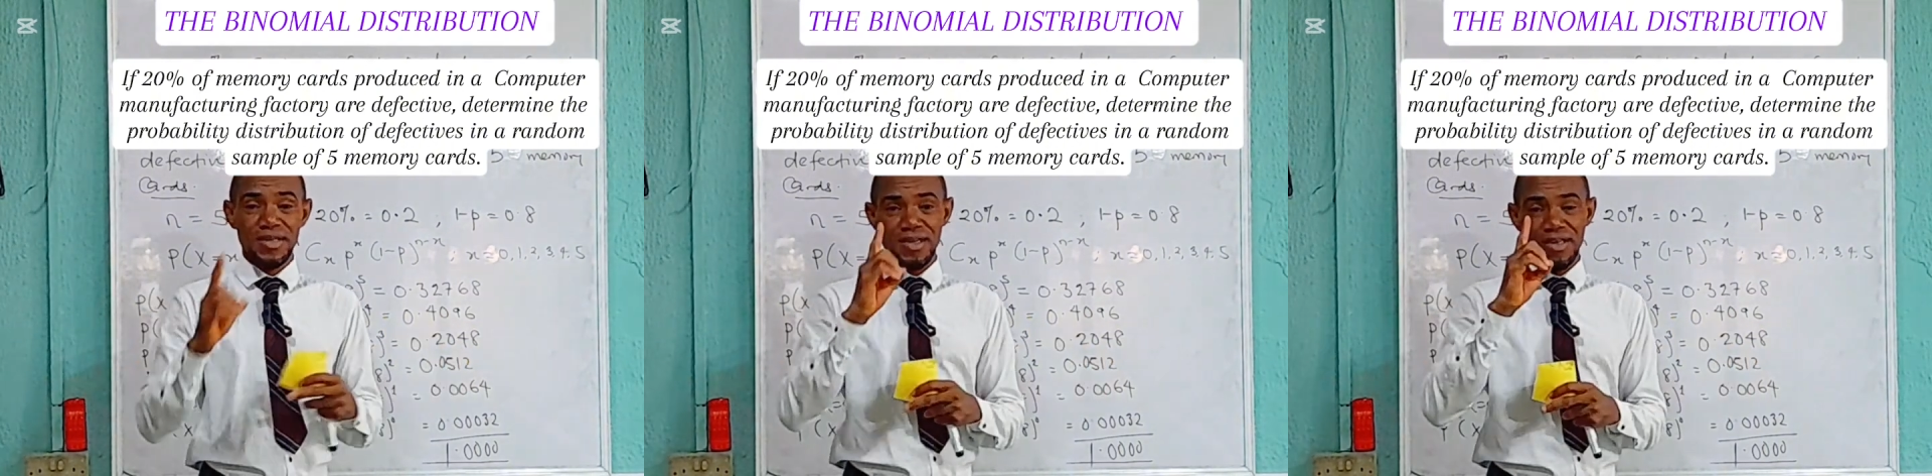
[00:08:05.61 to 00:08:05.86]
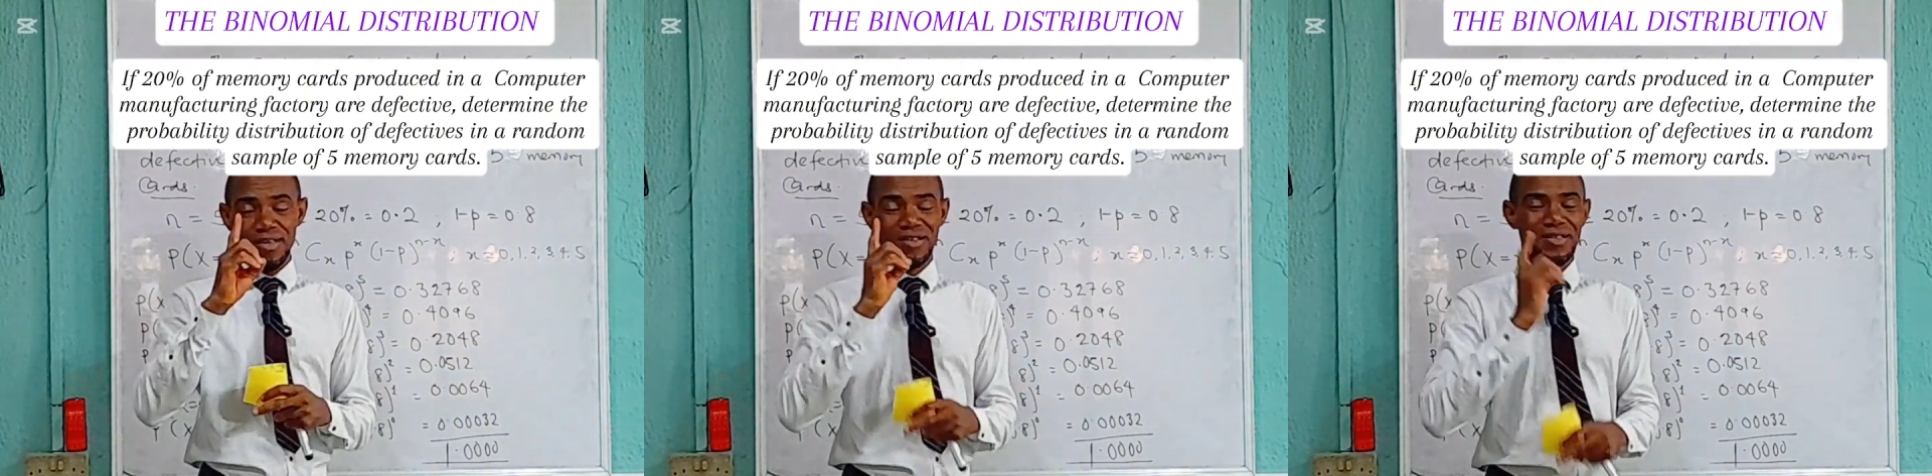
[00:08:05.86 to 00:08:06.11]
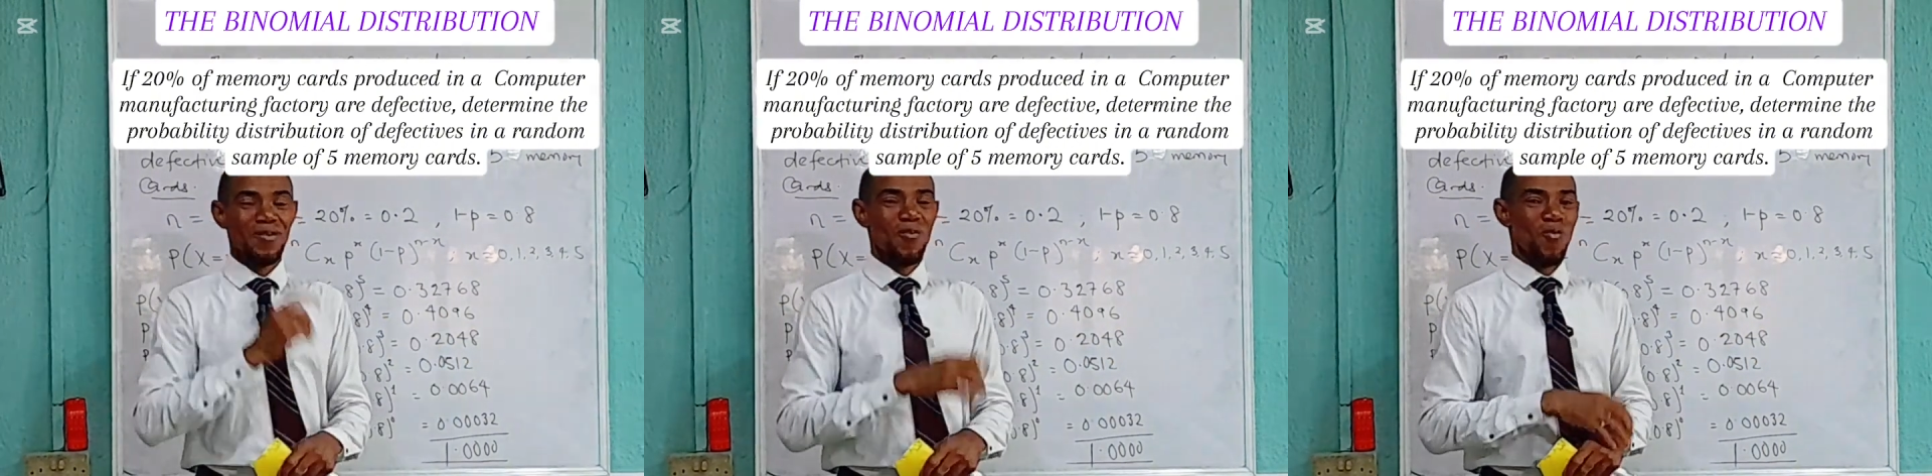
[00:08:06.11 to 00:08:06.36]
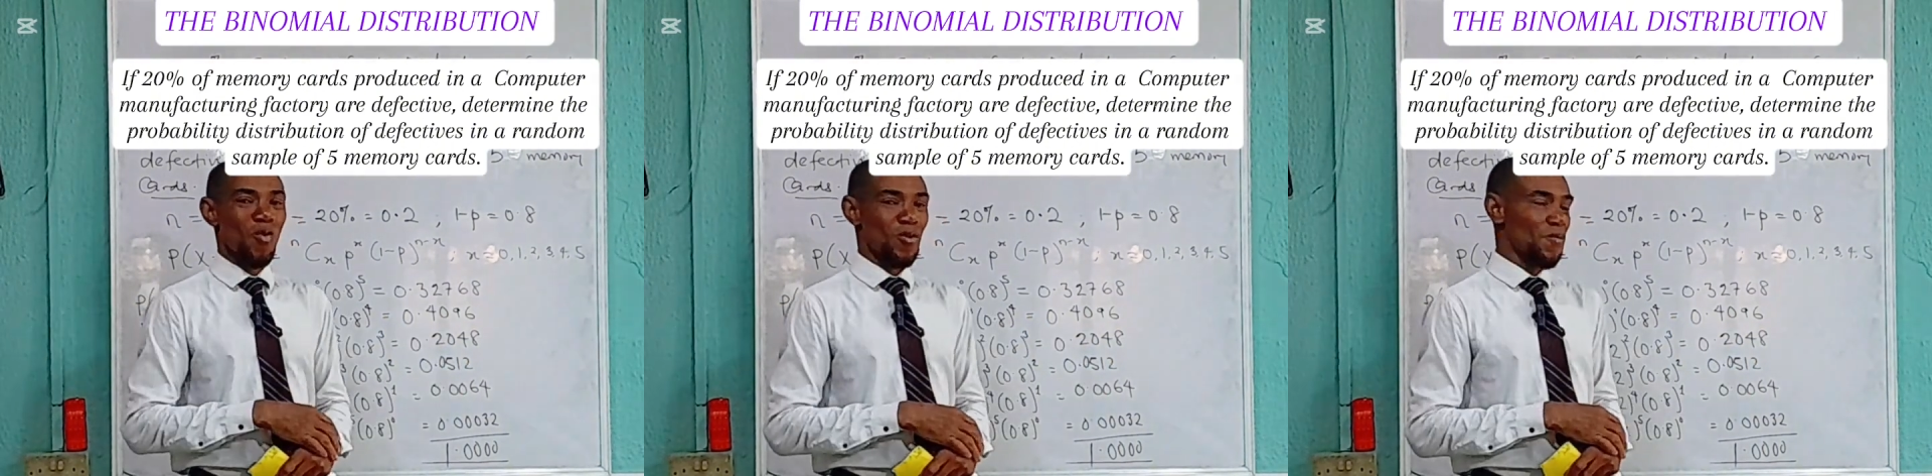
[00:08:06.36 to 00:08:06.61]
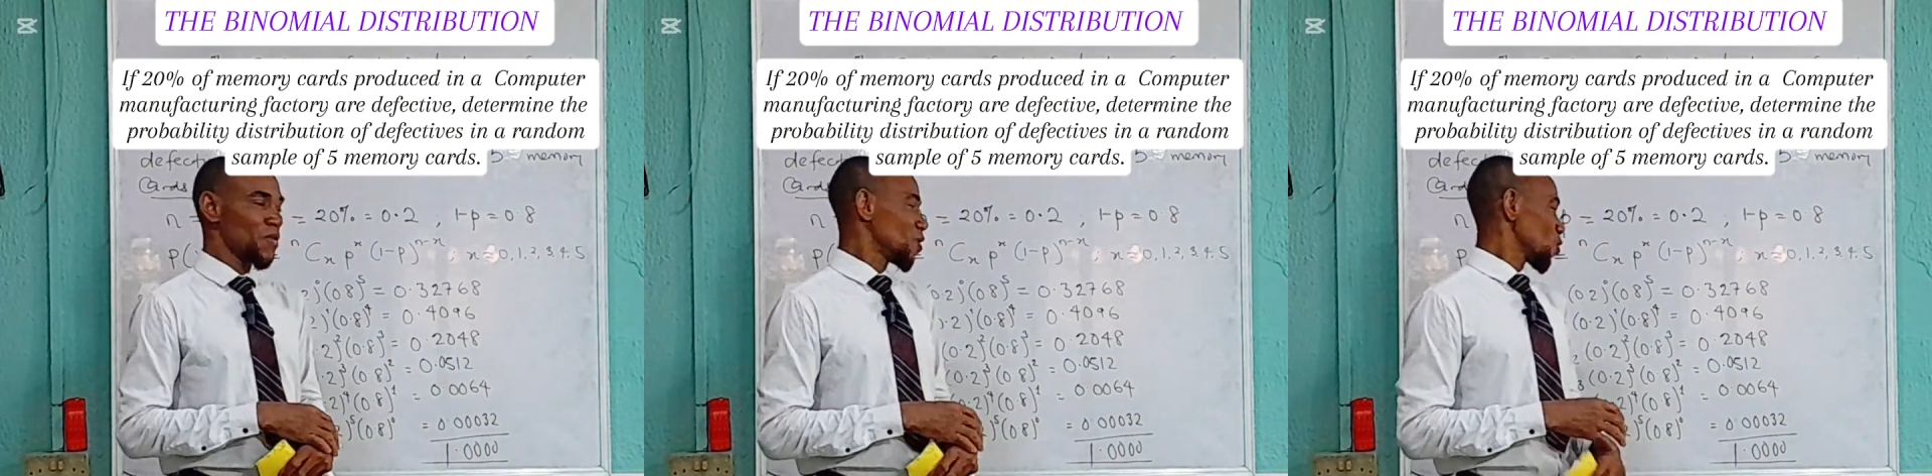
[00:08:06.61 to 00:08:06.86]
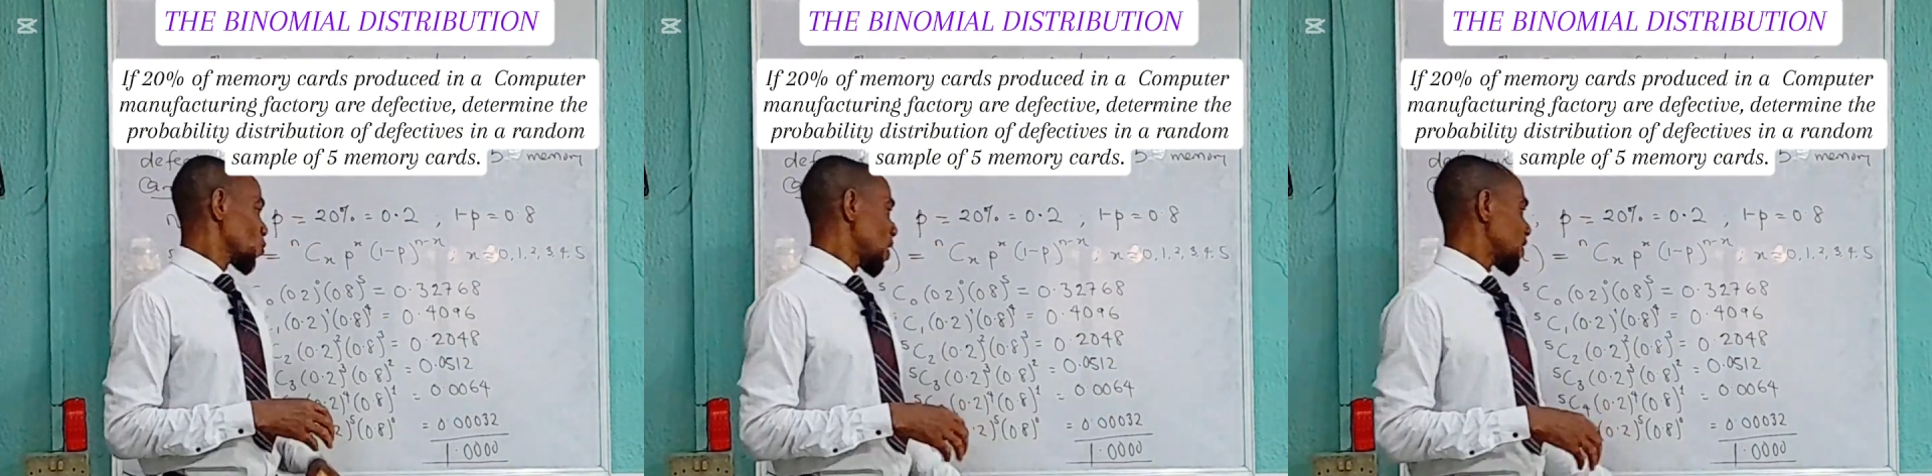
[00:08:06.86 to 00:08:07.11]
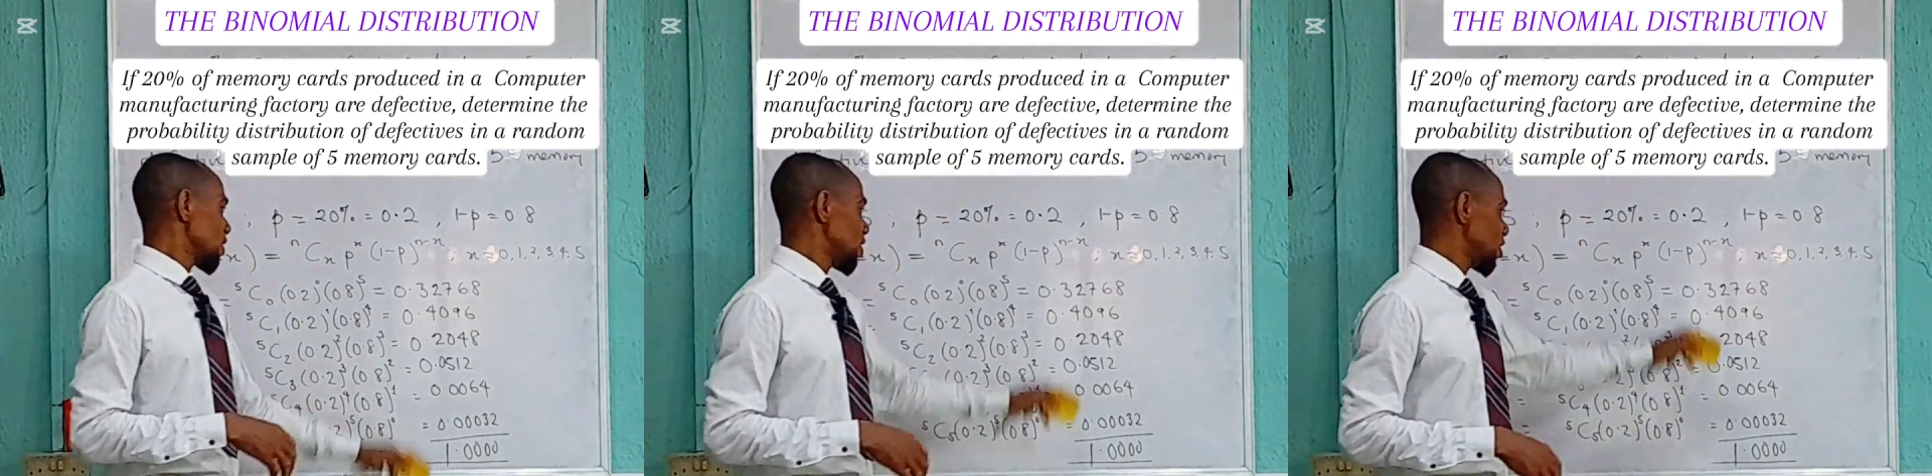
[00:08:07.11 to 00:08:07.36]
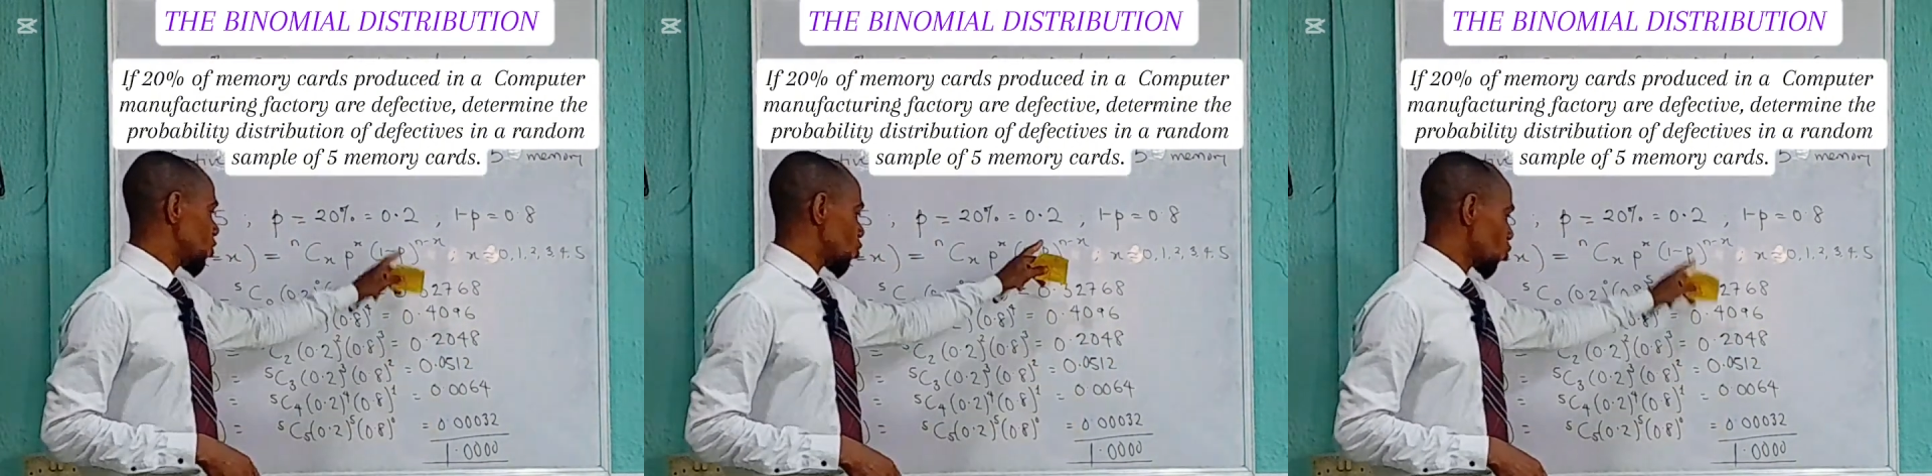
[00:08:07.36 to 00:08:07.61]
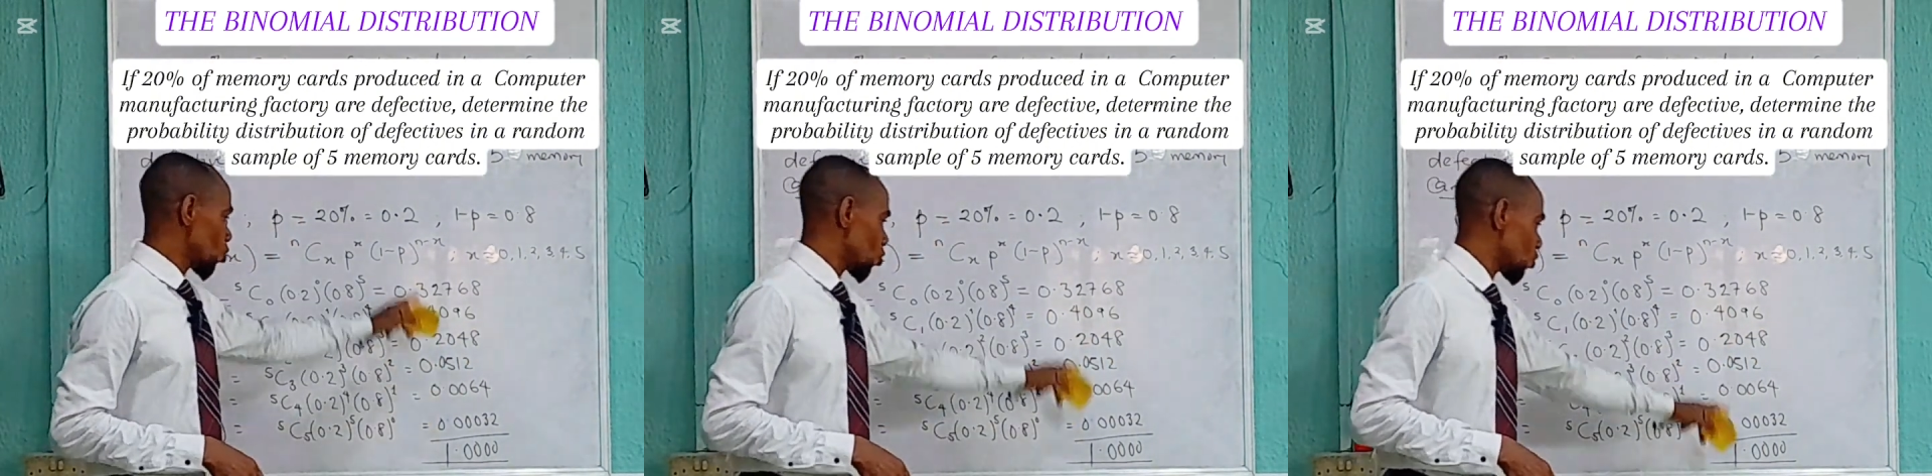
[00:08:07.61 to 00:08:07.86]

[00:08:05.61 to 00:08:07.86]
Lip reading: is 1. So that indeed shows